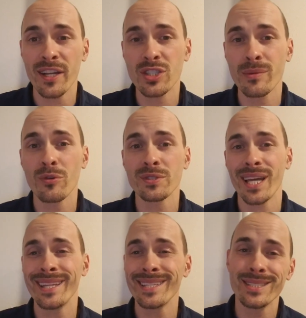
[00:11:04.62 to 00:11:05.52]
vegetables,
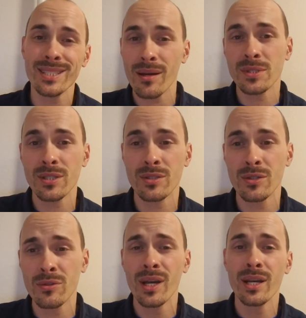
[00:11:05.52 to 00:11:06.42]
and they
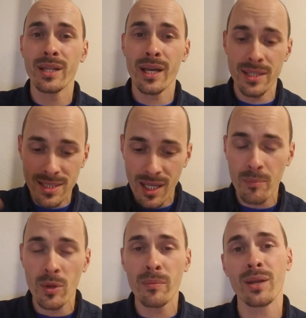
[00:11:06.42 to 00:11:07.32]
substitute, they
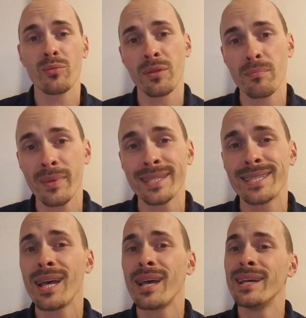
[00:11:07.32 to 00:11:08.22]
supplement with
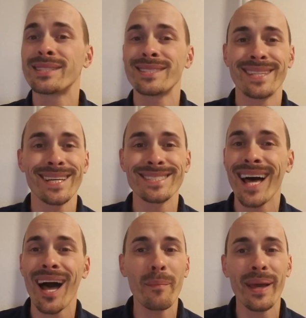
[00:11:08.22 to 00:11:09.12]
meat. It does
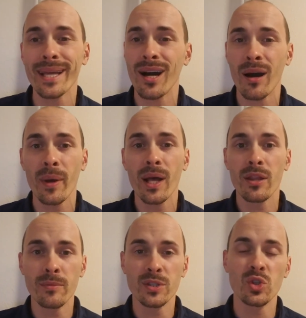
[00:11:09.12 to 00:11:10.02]
not make up
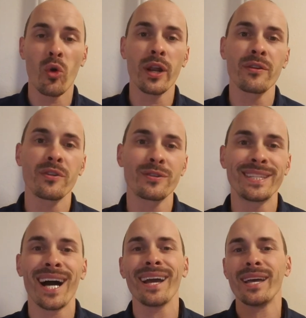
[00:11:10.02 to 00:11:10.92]
the majority of their
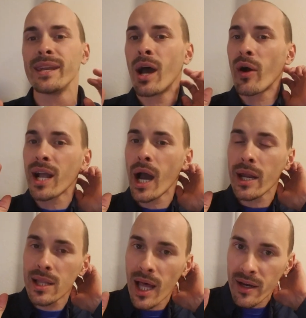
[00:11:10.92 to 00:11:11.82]
diet. Now, I
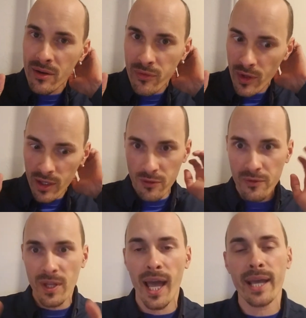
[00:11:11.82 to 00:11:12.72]
got a lot of
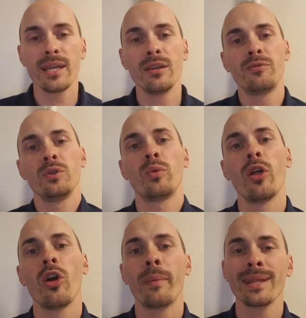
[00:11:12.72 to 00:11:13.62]
flack, if you
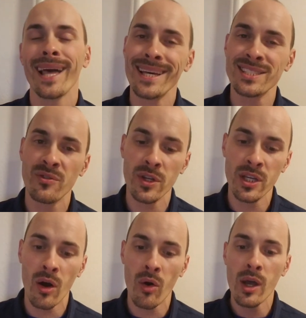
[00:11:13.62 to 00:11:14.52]
will, on my last
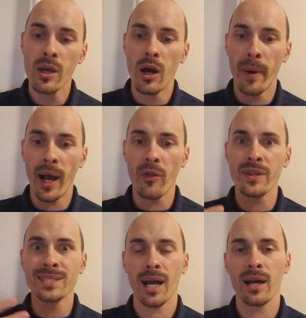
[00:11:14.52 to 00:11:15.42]
video about
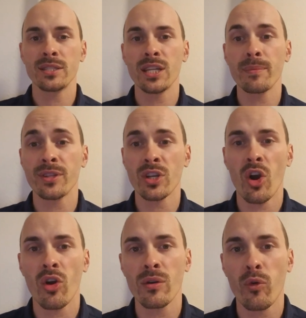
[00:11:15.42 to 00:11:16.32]
this concept that the
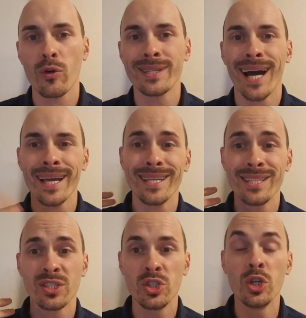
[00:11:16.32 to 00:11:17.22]
carnivore diet
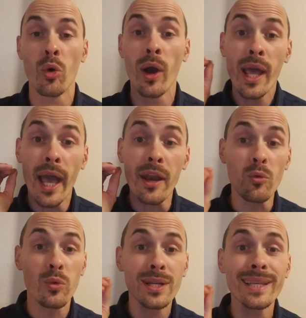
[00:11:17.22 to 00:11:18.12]
is new, and
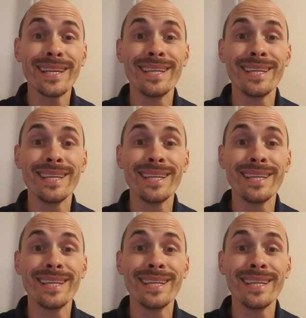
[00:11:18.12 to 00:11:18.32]
it really